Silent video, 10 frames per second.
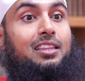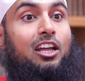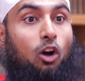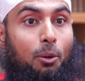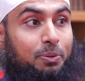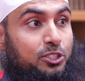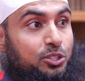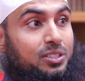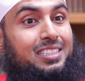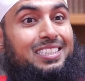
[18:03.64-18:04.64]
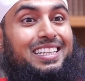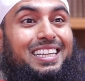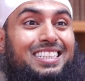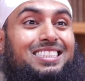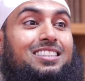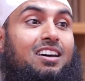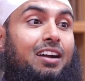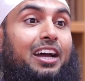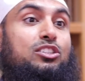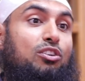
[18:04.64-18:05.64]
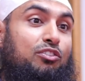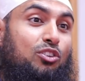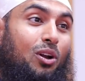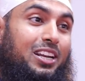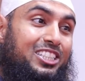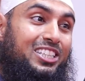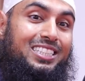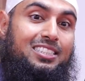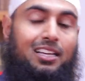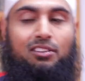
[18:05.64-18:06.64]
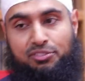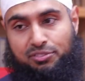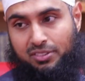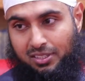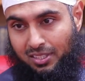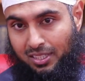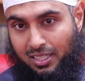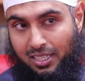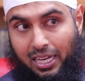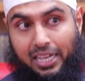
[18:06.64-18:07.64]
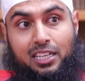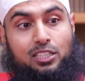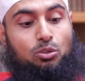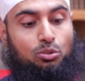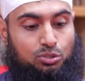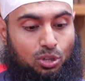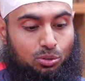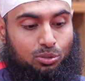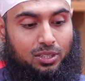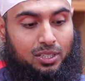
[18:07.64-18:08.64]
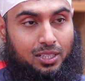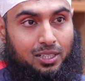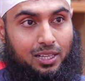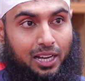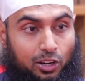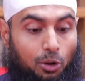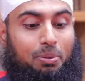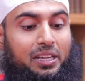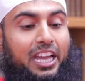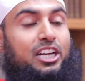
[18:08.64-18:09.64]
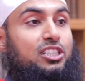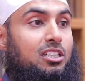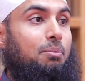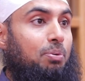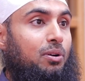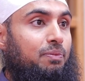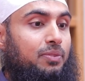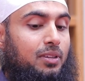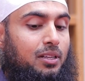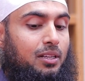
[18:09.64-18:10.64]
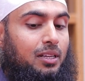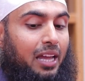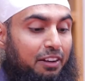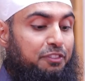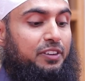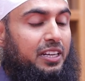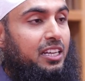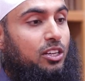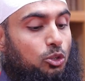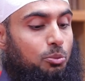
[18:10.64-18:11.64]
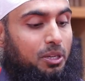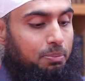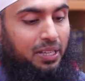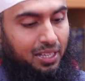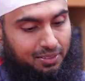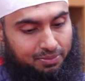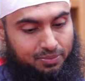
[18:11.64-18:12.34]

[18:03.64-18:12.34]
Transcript: that that opportunity is the right of knowledge itself. And it is also an obligation upon every human being.